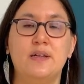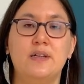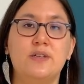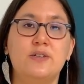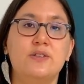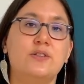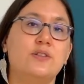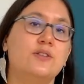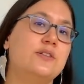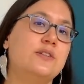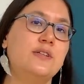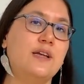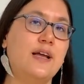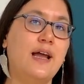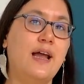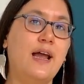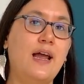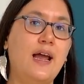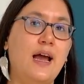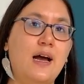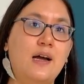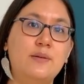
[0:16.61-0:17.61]
So
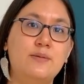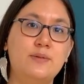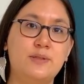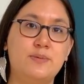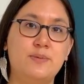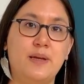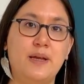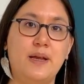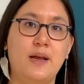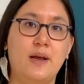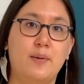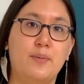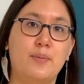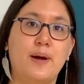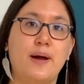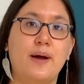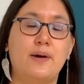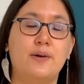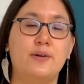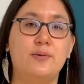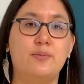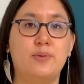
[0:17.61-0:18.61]
today I'm speaking
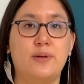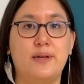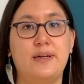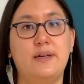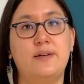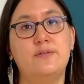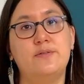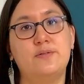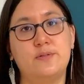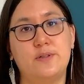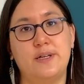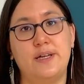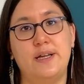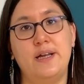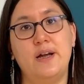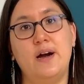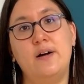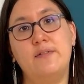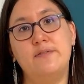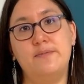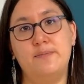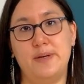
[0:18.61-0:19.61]
about breaking free
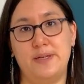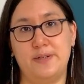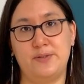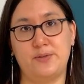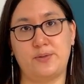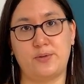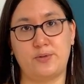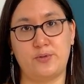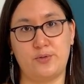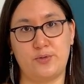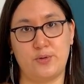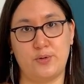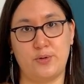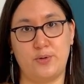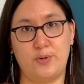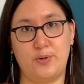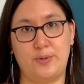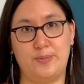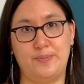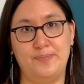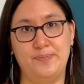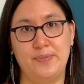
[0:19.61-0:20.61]
of mental
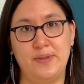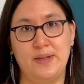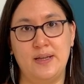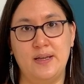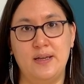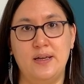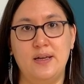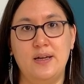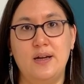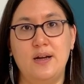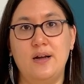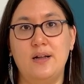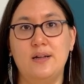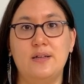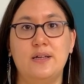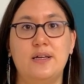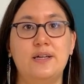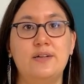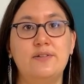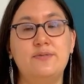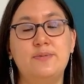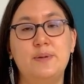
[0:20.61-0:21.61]
control. A
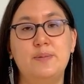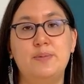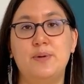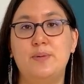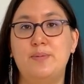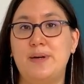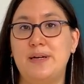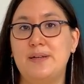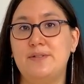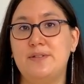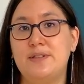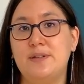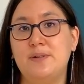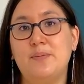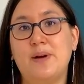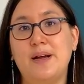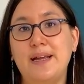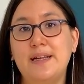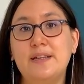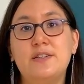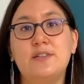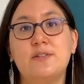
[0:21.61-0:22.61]
lot of people might have seen my
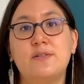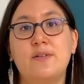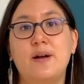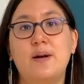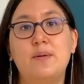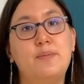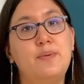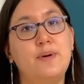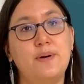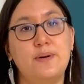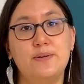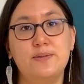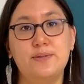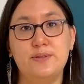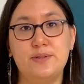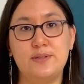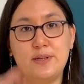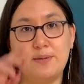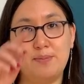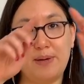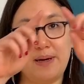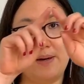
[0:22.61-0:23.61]
Instagram
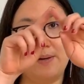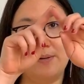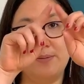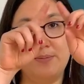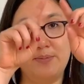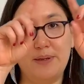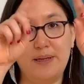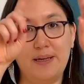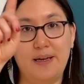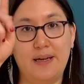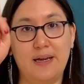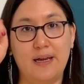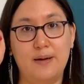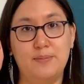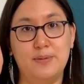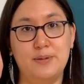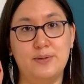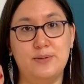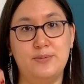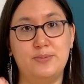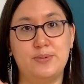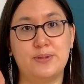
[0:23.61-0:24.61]
post about being a
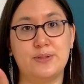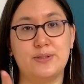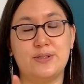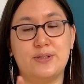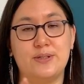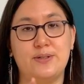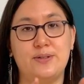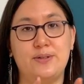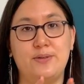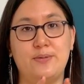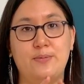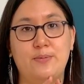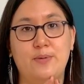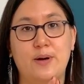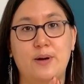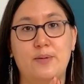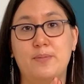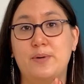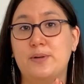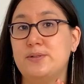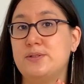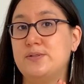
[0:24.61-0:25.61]
balloon person, where
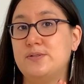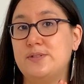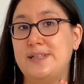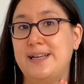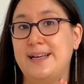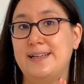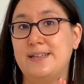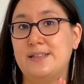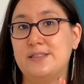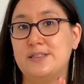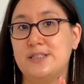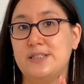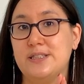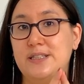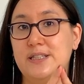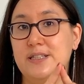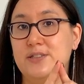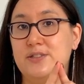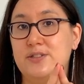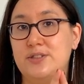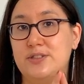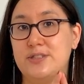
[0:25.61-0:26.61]
most of the energy
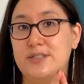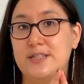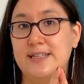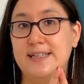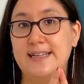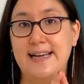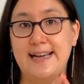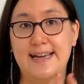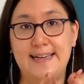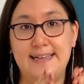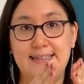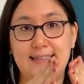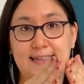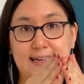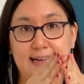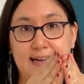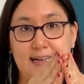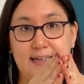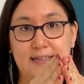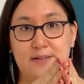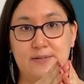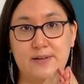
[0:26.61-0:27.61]
is just in the head
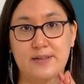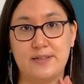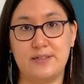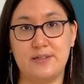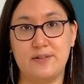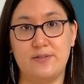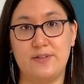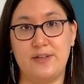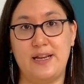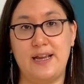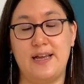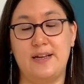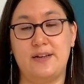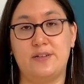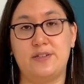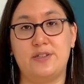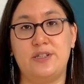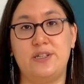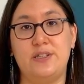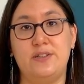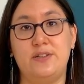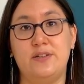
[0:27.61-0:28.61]
and the rest of the
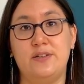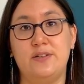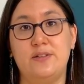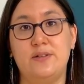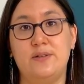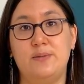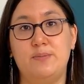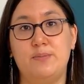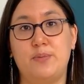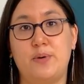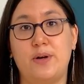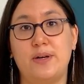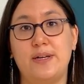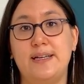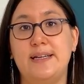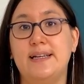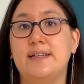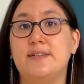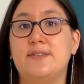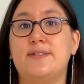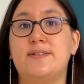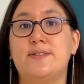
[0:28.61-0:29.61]
energy body
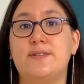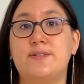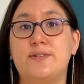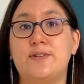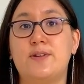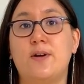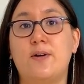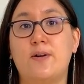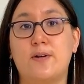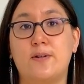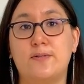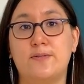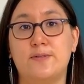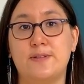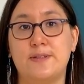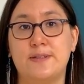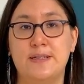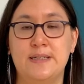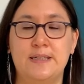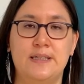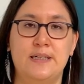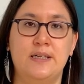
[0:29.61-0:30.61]
is starved.
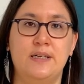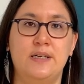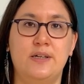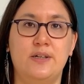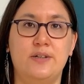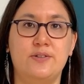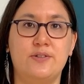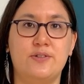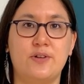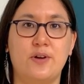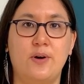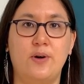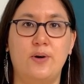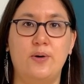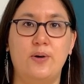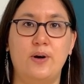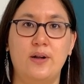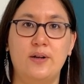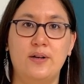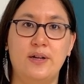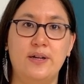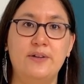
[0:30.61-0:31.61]
So
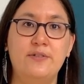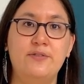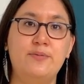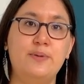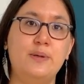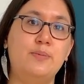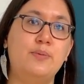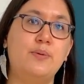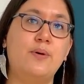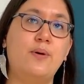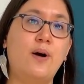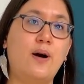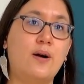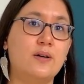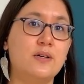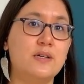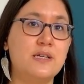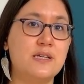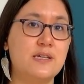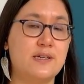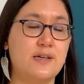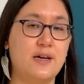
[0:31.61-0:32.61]
a lot of people are
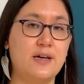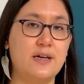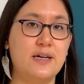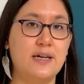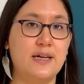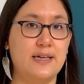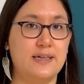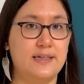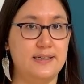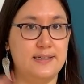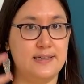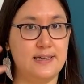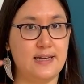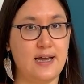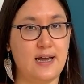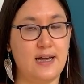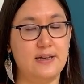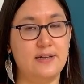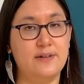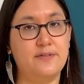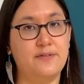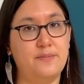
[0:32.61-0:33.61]
stuck in this
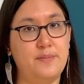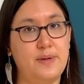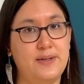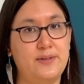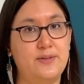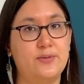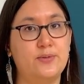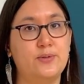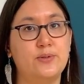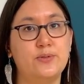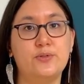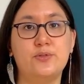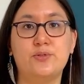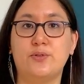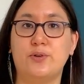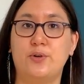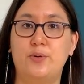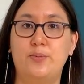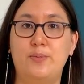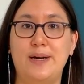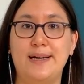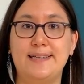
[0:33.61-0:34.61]
kind of mental
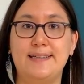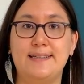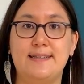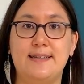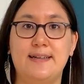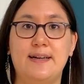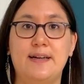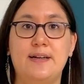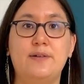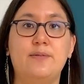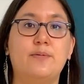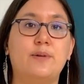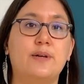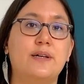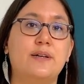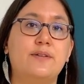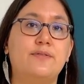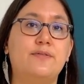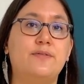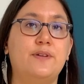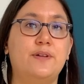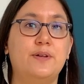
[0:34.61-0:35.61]
control mindset where they
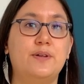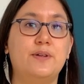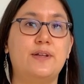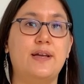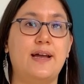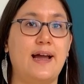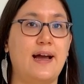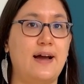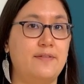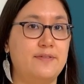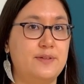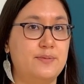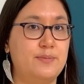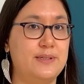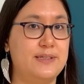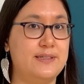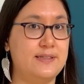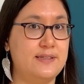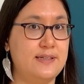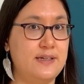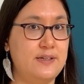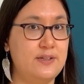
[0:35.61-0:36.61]
feel they have to be
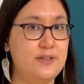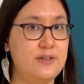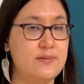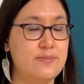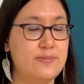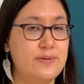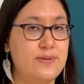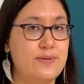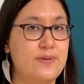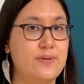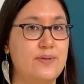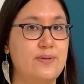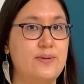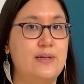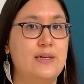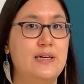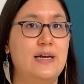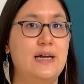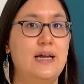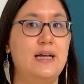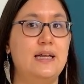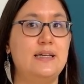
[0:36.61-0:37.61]
sensible,
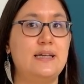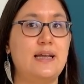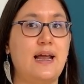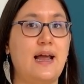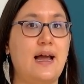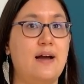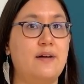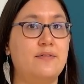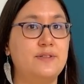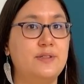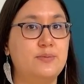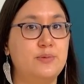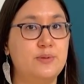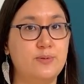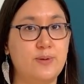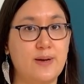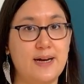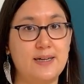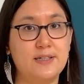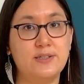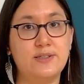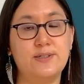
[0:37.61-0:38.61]
they have to be
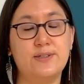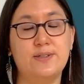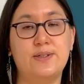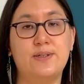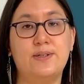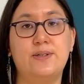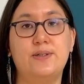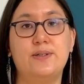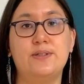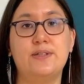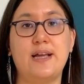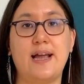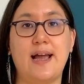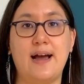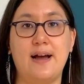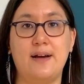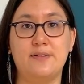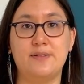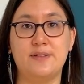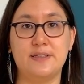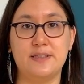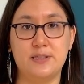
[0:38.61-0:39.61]
rational, they
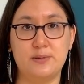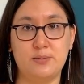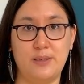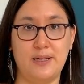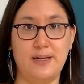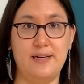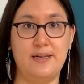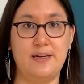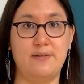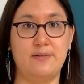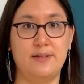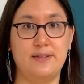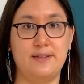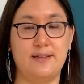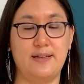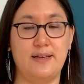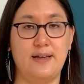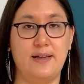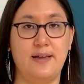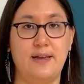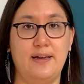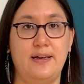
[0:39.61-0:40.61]
have to explain
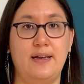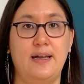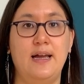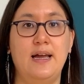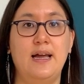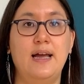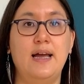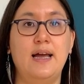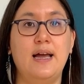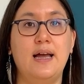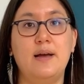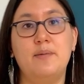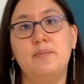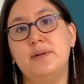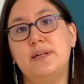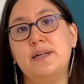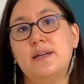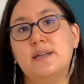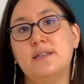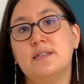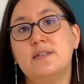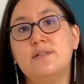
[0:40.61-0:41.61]
everything. And
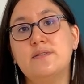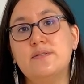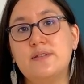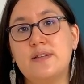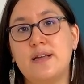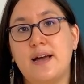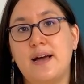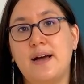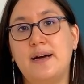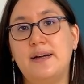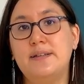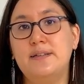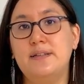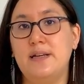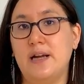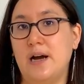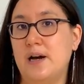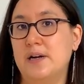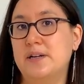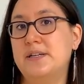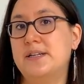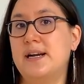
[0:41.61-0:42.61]
because of that,
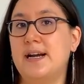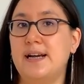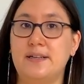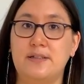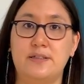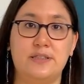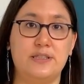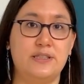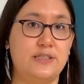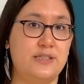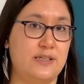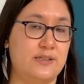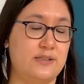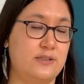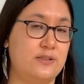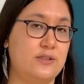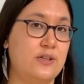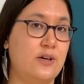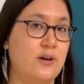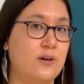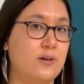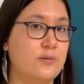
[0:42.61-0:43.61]
other energy
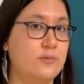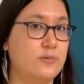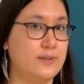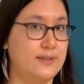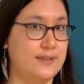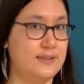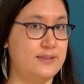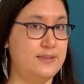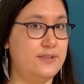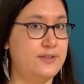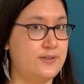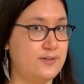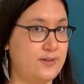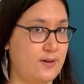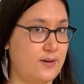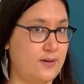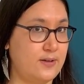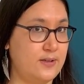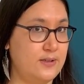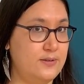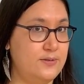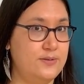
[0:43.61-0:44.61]
centers are really
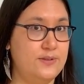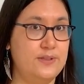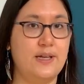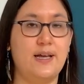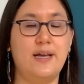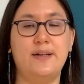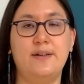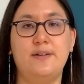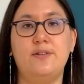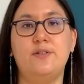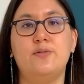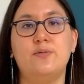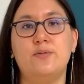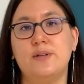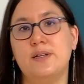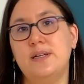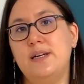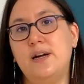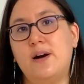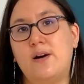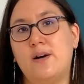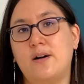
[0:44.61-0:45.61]
starved and it's
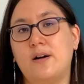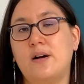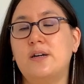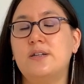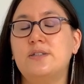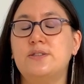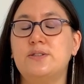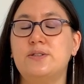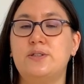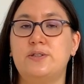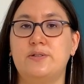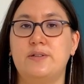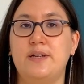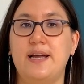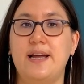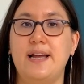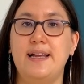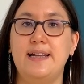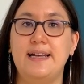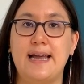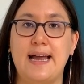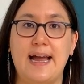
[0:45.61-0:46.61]
really hard to
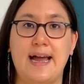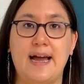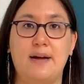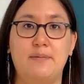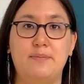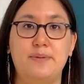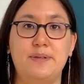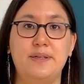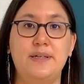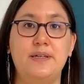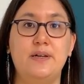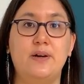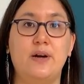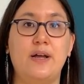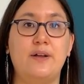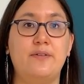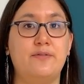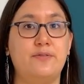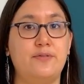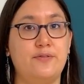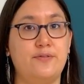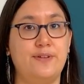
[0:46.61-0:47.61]
create a happy
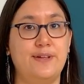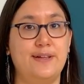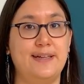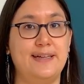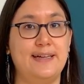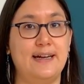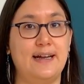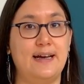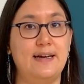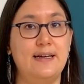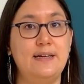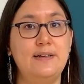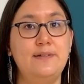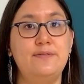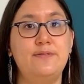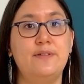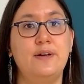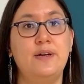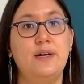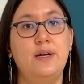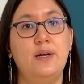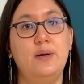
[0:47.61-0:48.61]
and fulfilling life
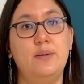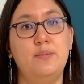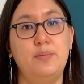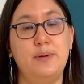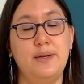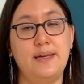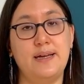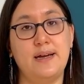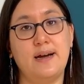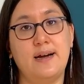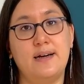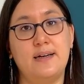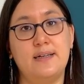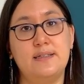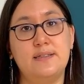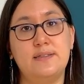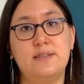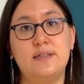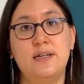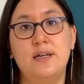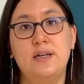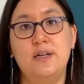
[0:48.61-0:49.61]

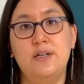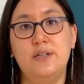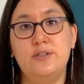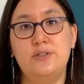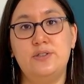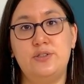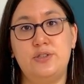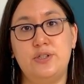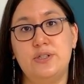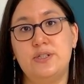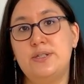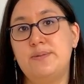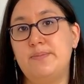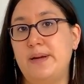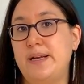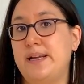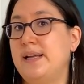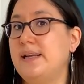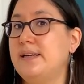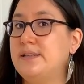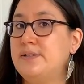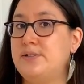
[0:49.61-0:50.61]
because just
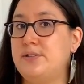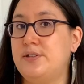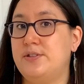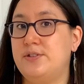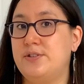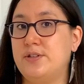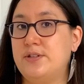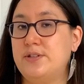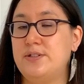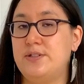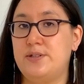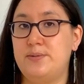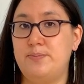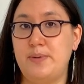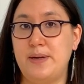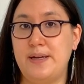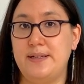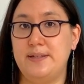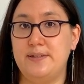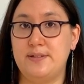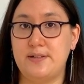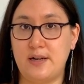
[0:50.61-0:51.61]
making decisions
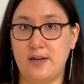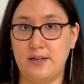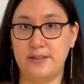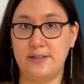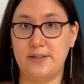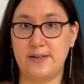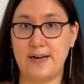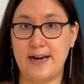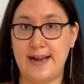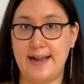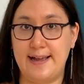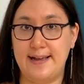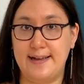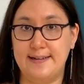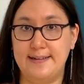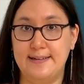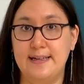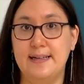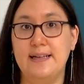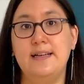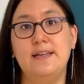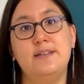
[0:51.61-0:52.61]
based on your head
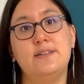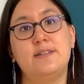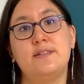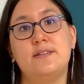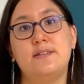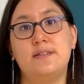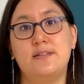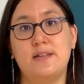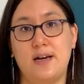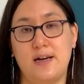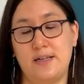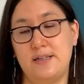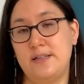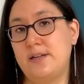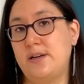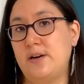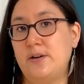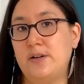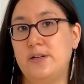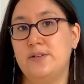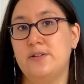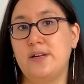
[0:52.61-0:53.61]
is not
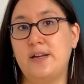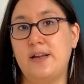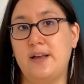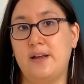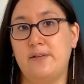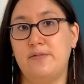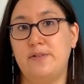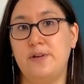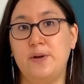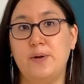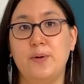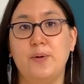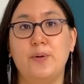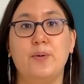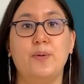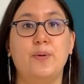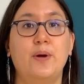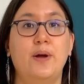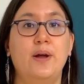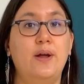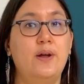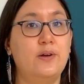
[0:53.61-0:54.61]
going to give you
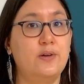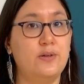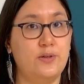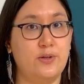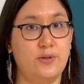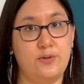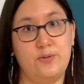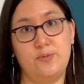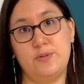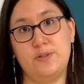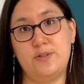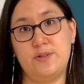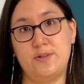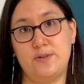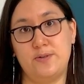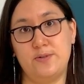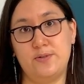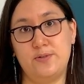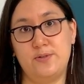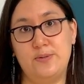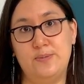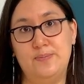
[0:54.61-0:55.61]
good
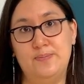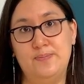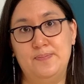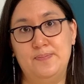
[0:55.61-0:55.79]
results.